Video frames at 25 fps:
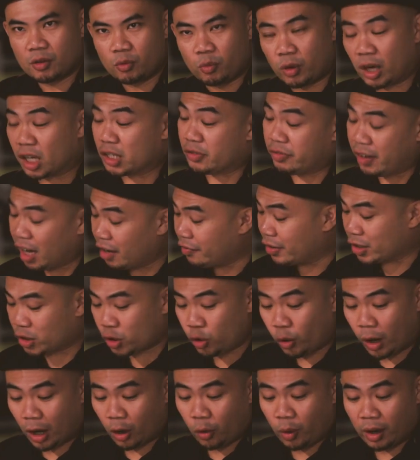Well, as flavors
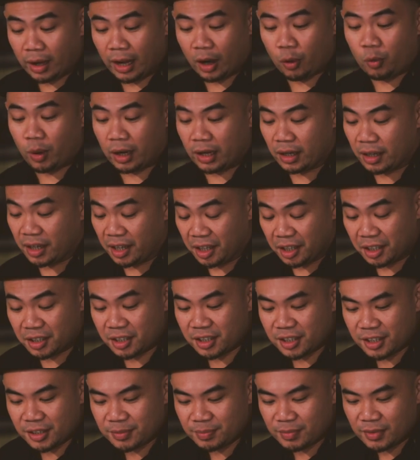go, I quite like what it
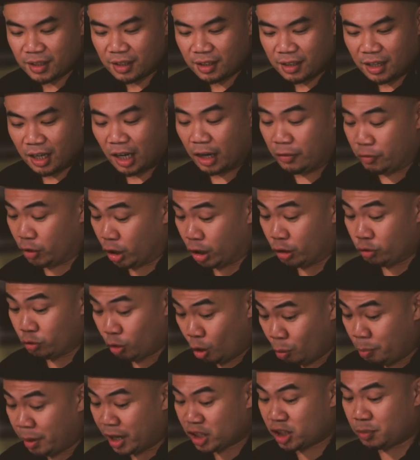is. Mm. I've got a
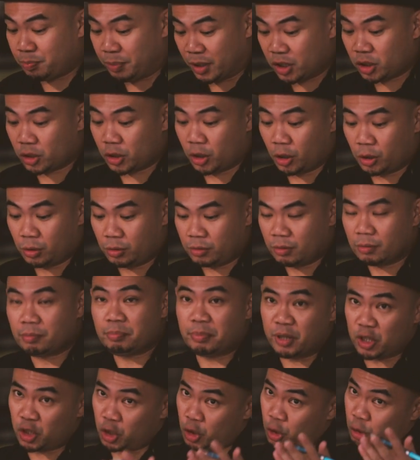robust pisto,
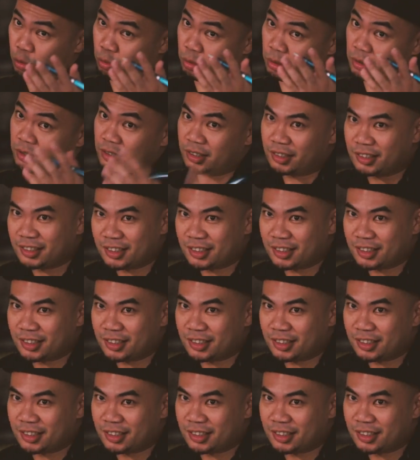pistou,